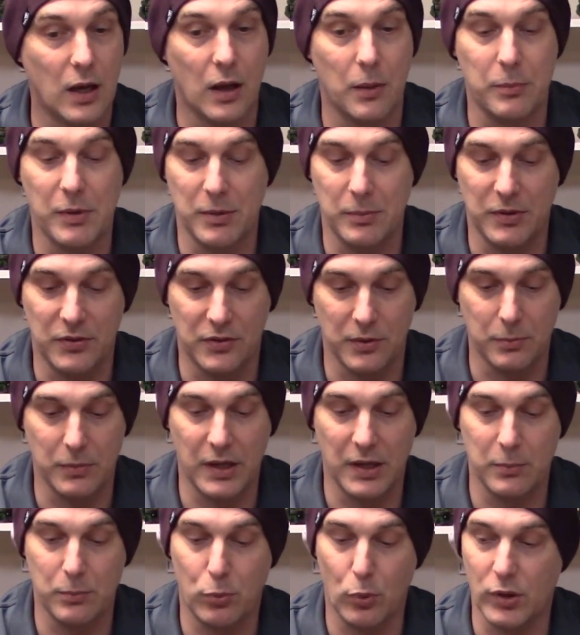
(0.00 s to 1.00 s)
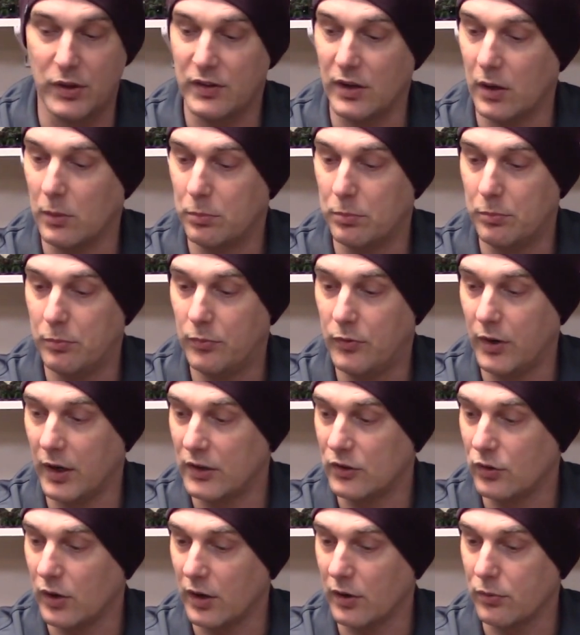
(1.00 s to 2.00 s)
Maybe someday I'll
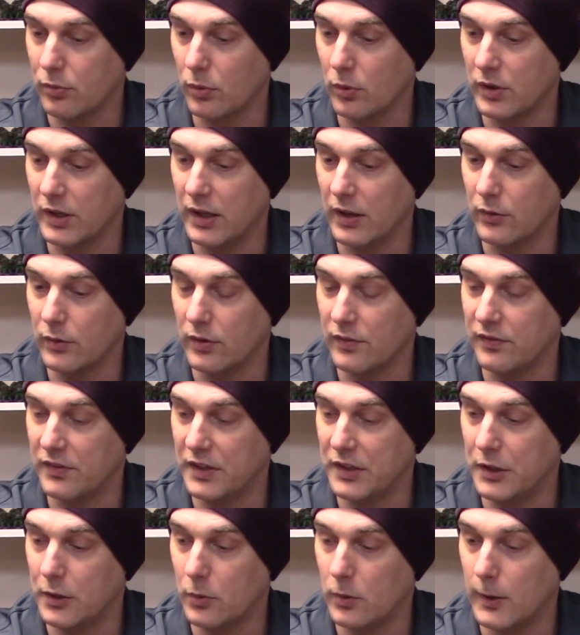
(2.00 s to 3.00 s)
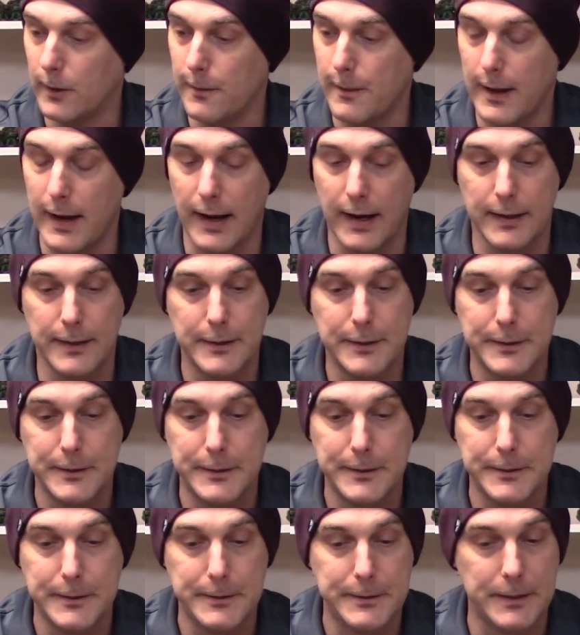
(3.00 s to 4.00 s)
try to throw together a video on that.
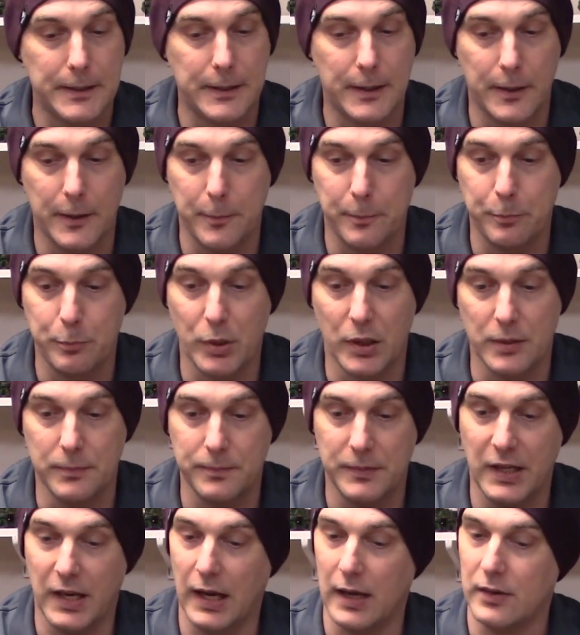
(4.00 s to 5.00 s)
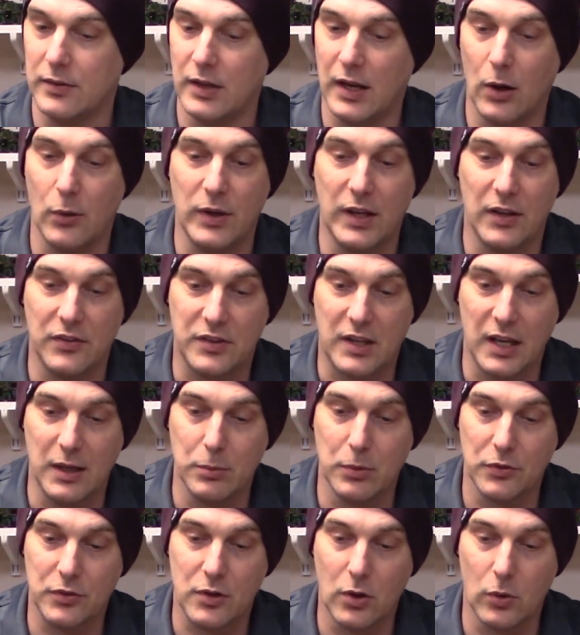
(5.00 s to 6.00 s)
But yeah, now he has
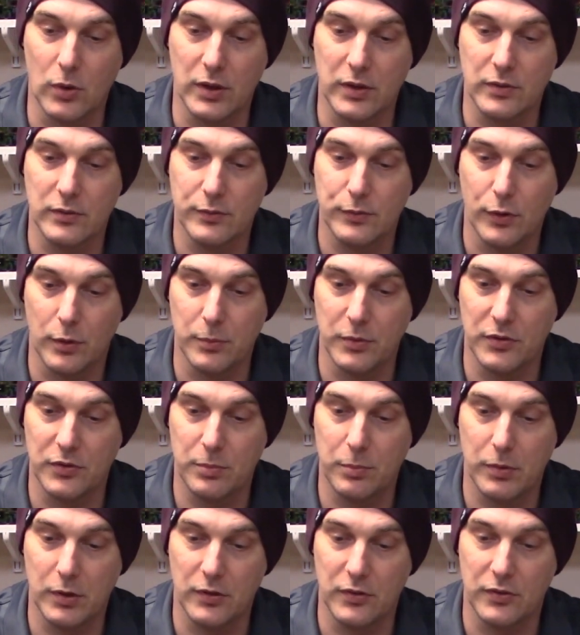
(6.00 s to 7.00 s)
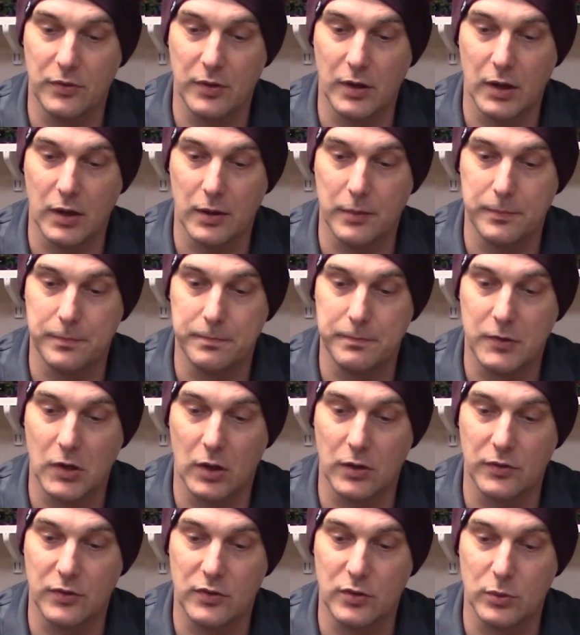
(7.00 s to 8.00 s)
cables going from his
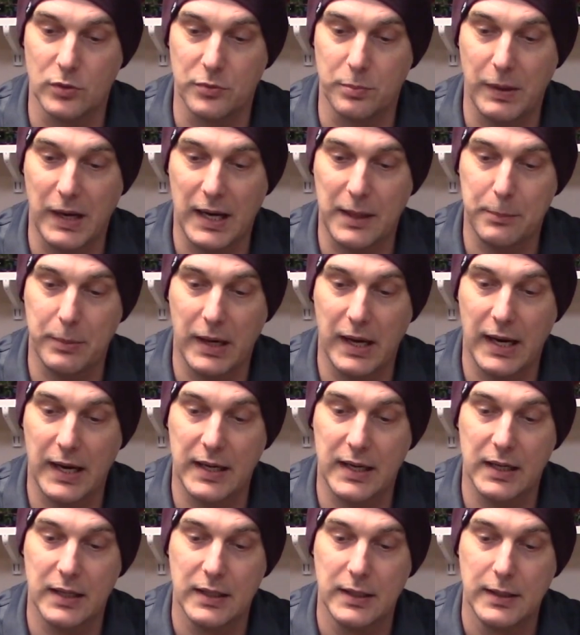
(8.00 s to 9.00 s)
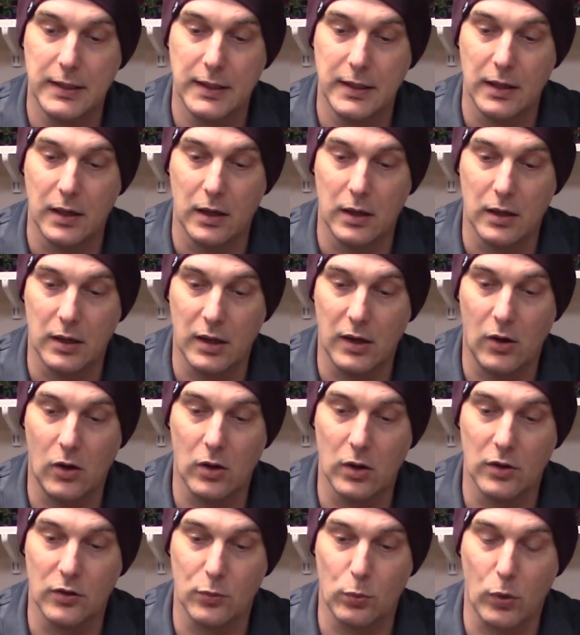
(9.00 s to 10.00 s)
guns to his backpack.
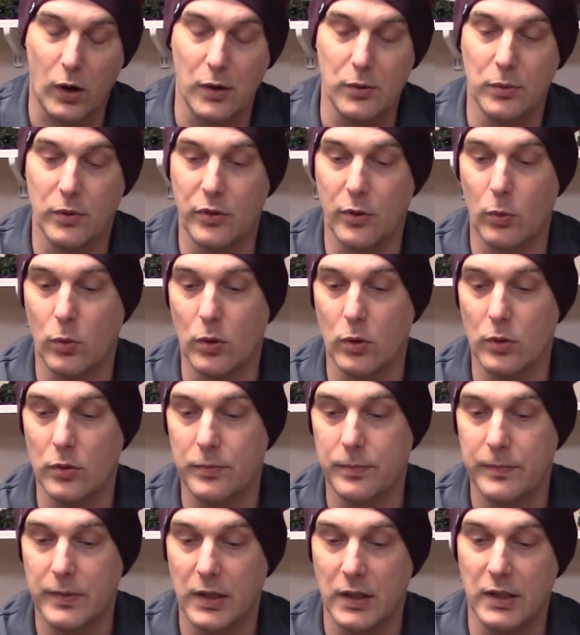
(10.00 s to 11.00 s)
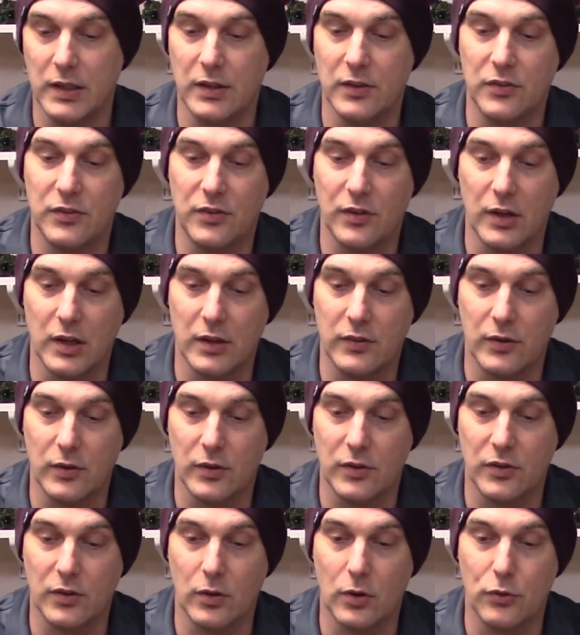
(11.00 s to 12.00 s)
All is right with the world, and he is there
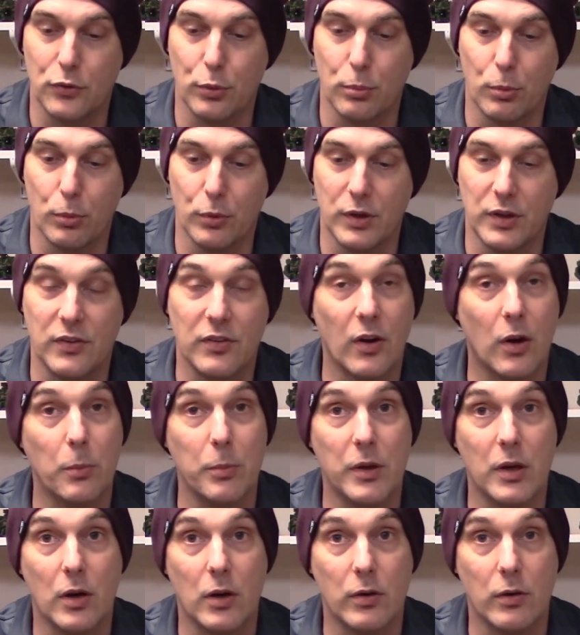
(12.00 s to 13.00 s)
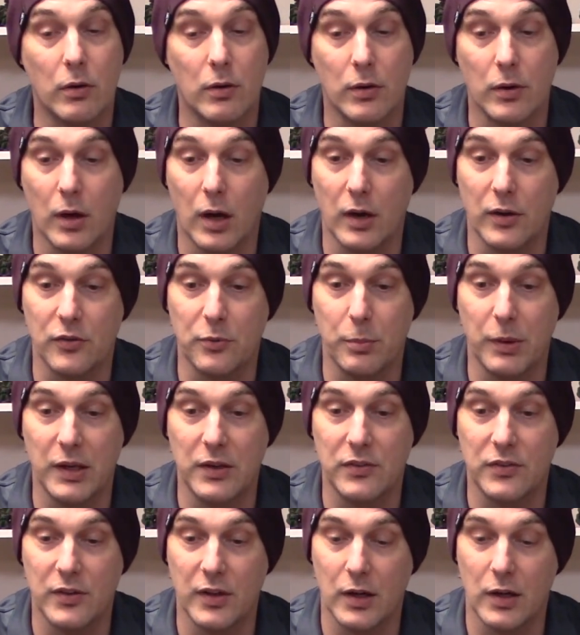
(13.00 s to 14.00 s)
is an Ultramarines helmet on his
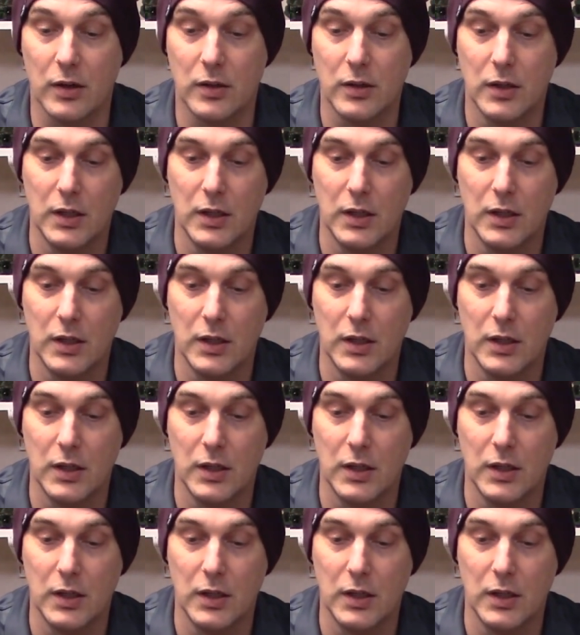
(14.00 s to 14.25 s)
base there,